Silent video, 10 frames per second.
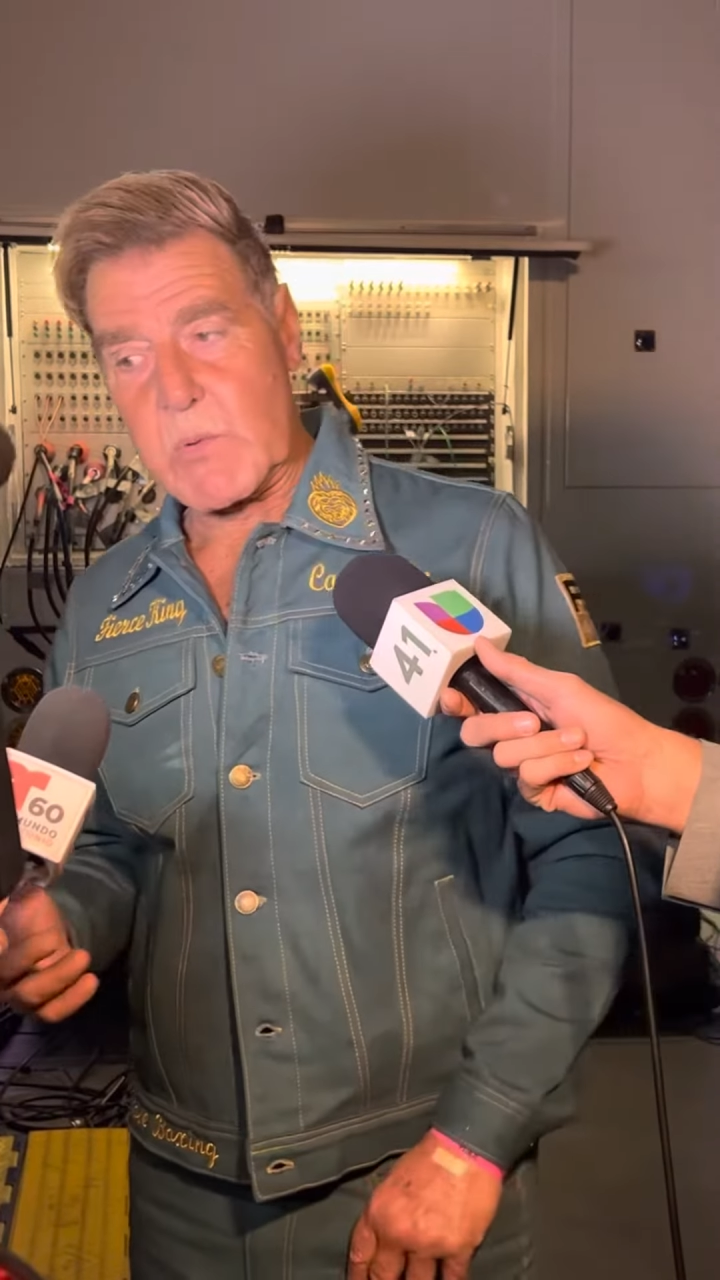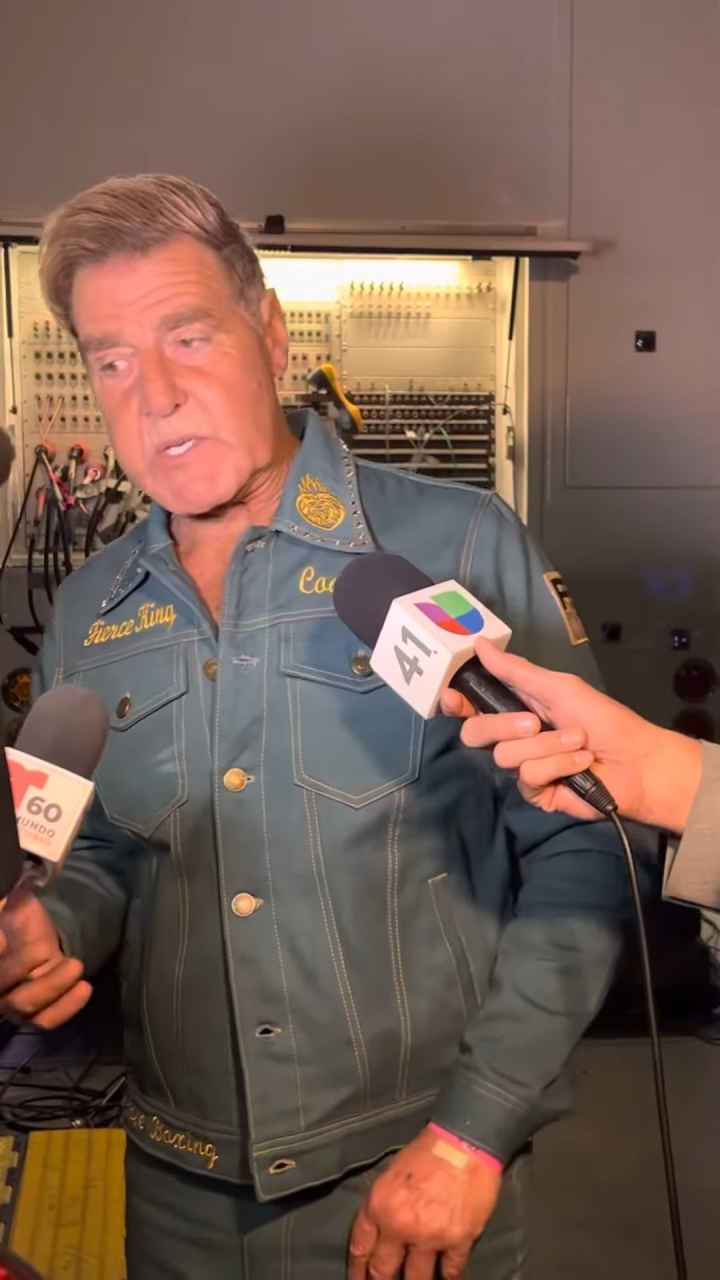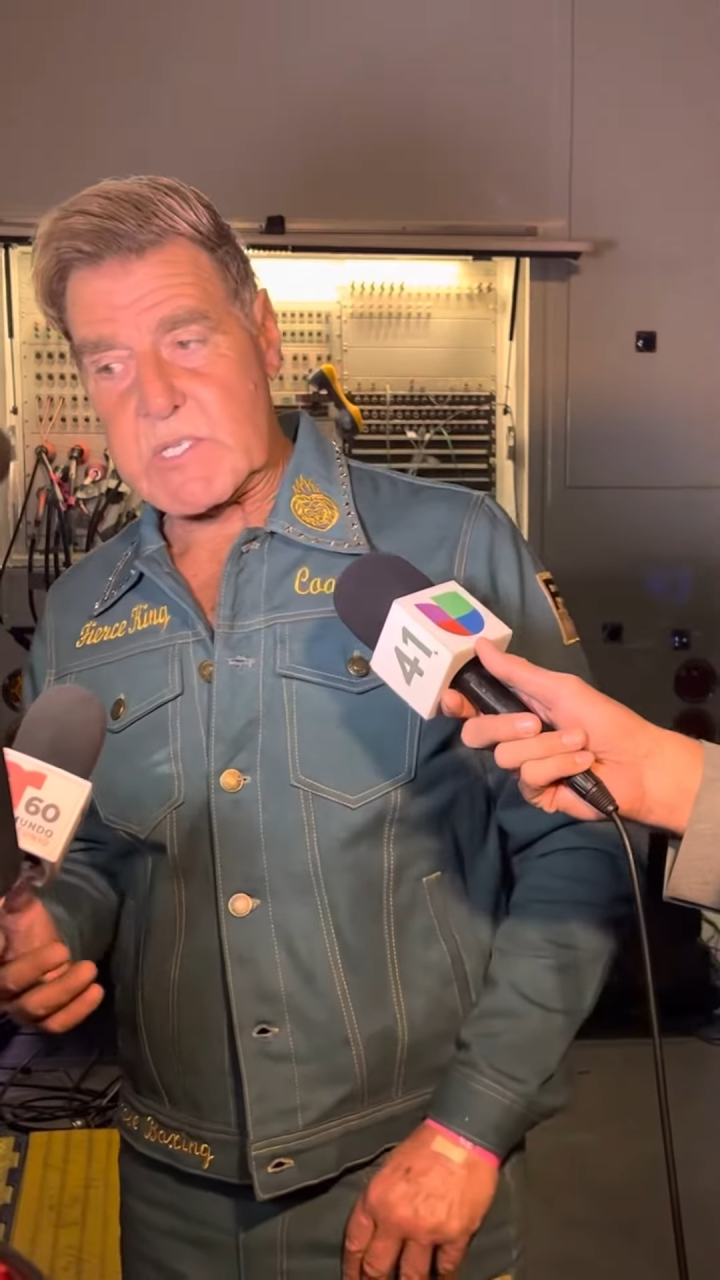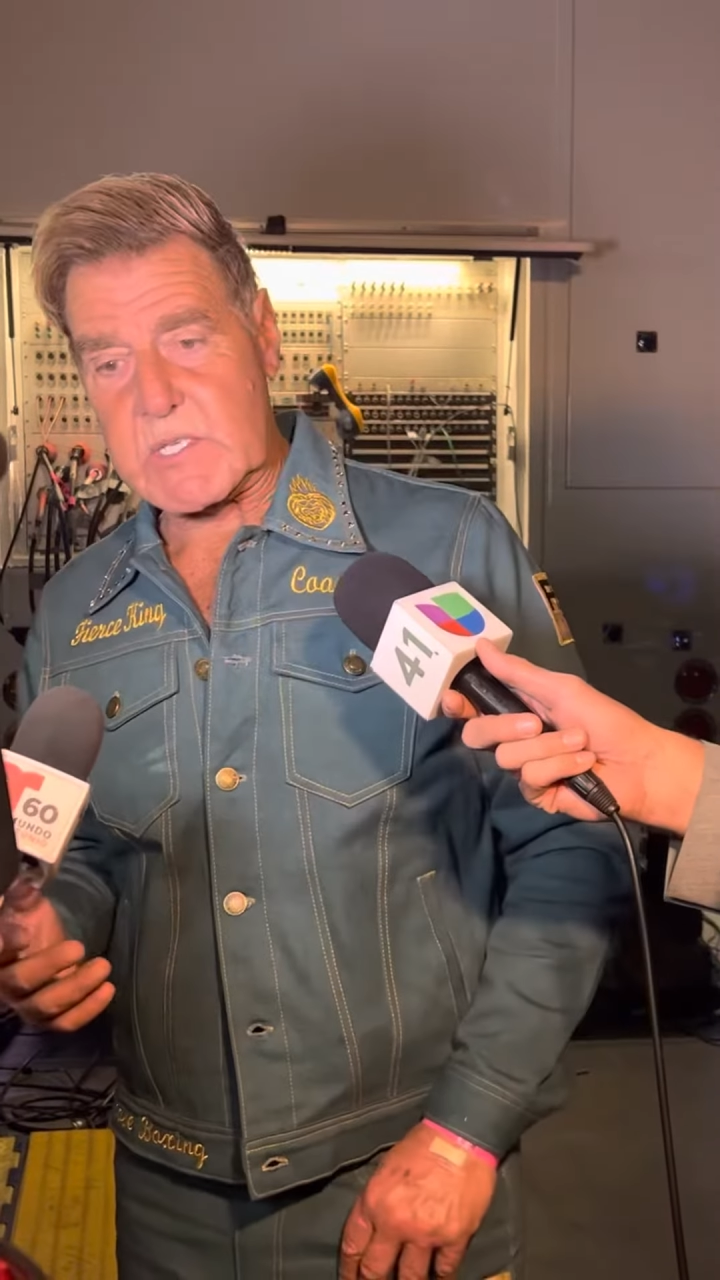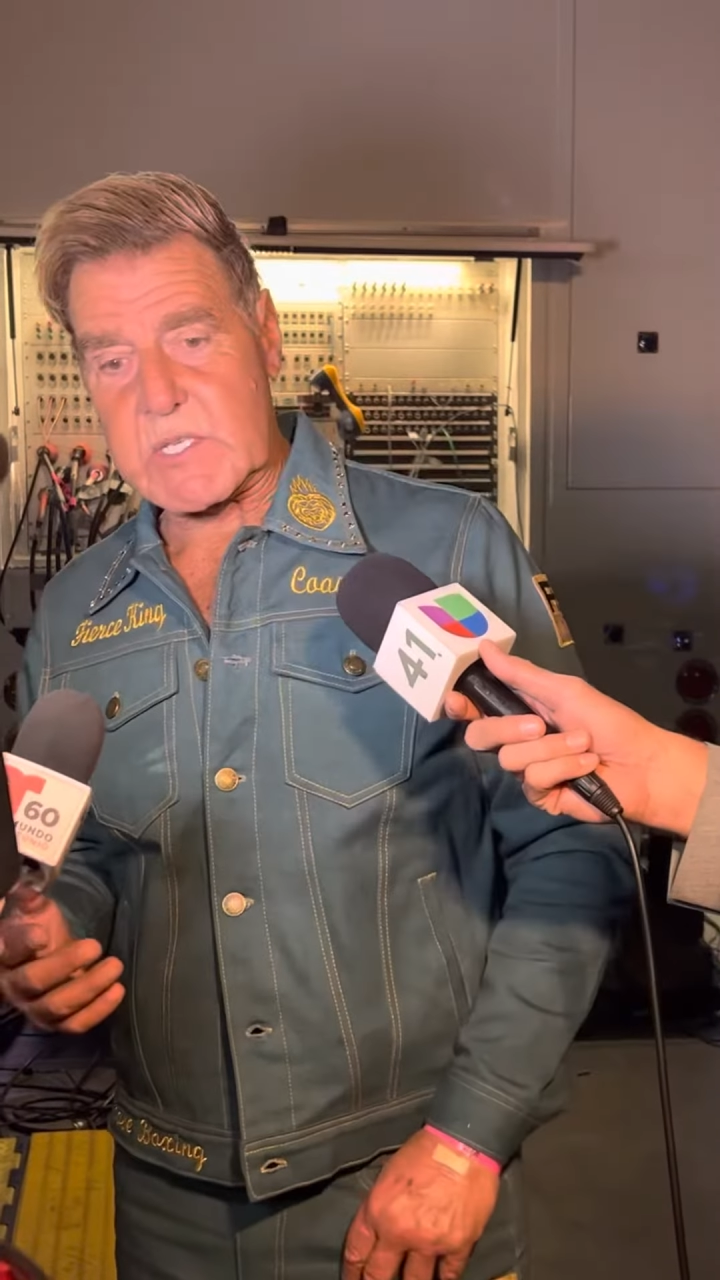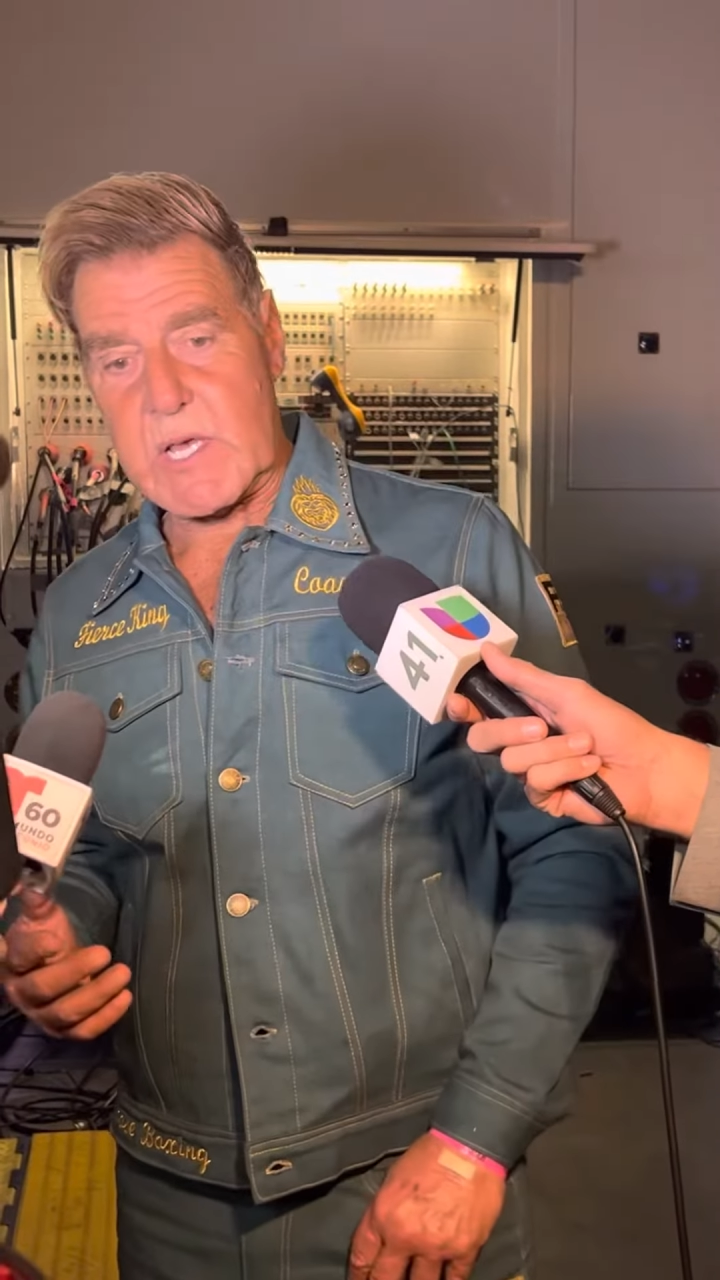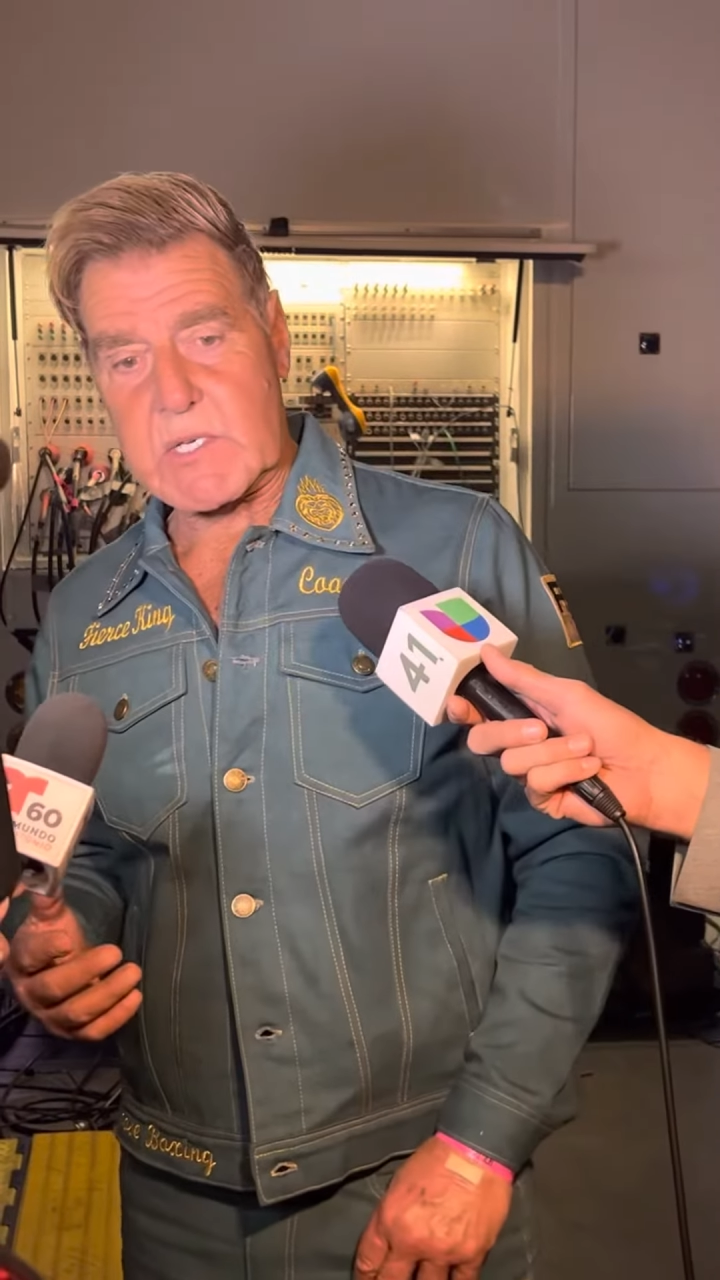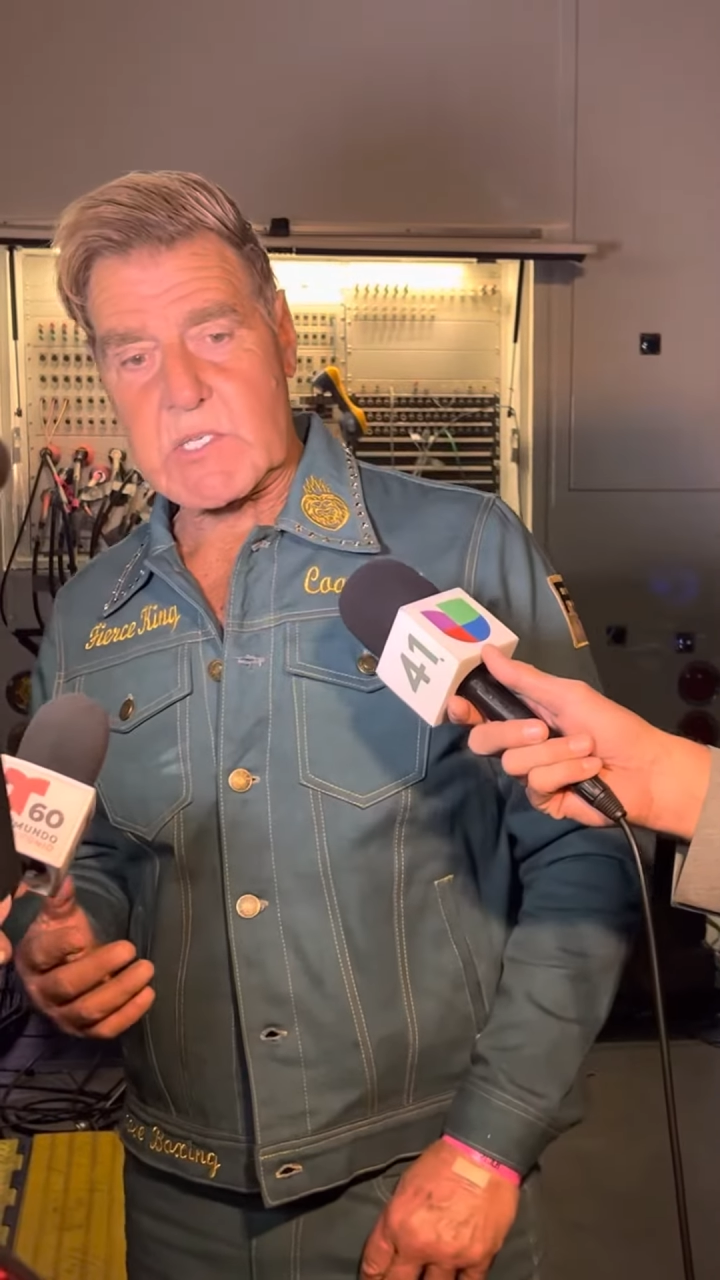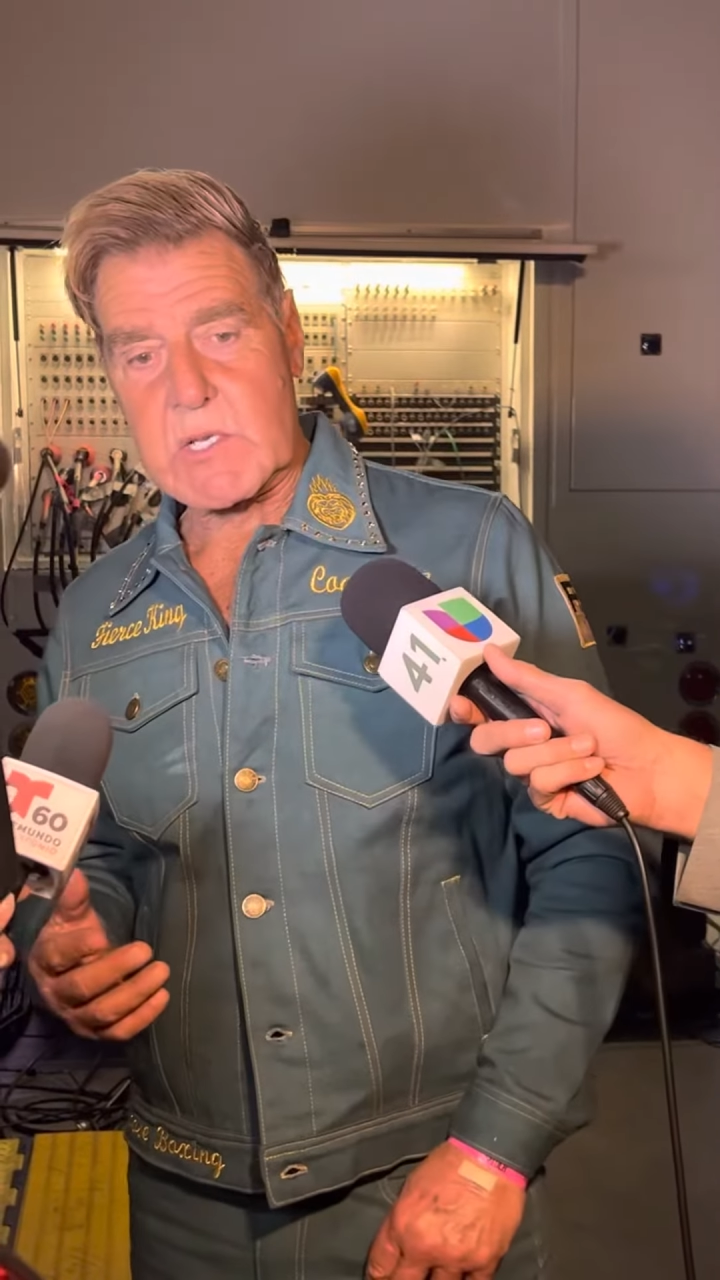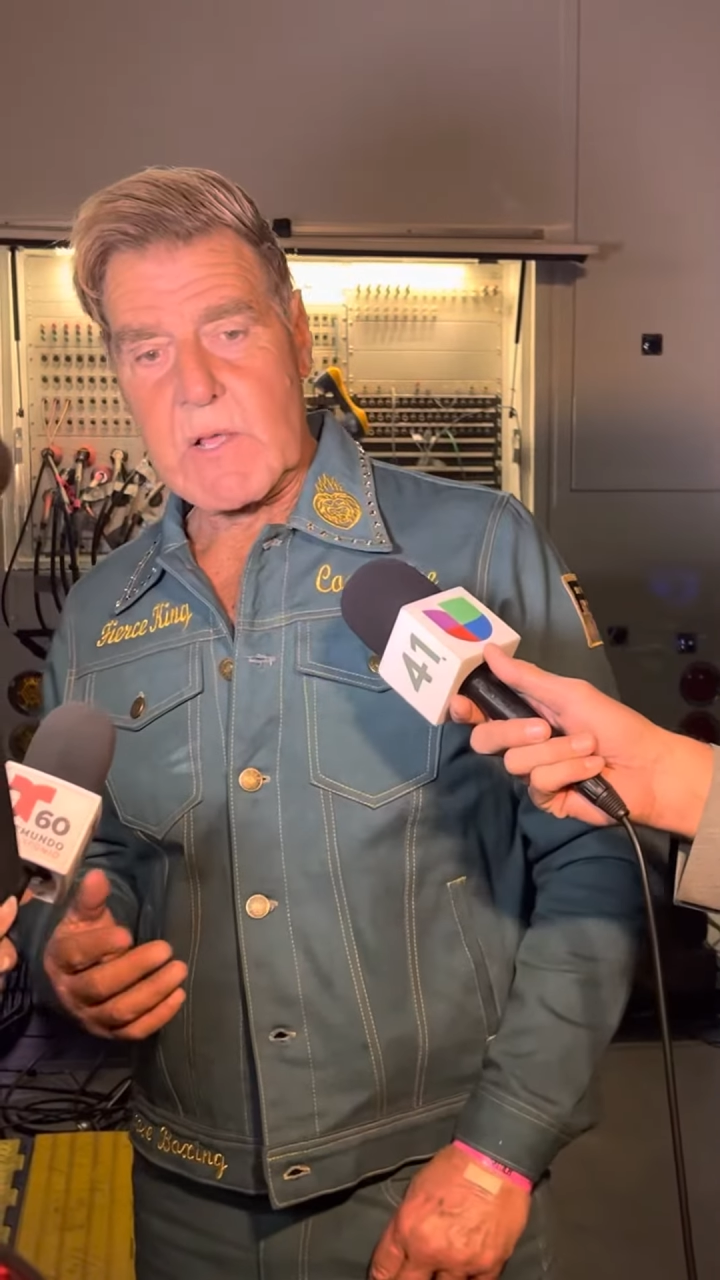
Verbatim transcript: easy touch.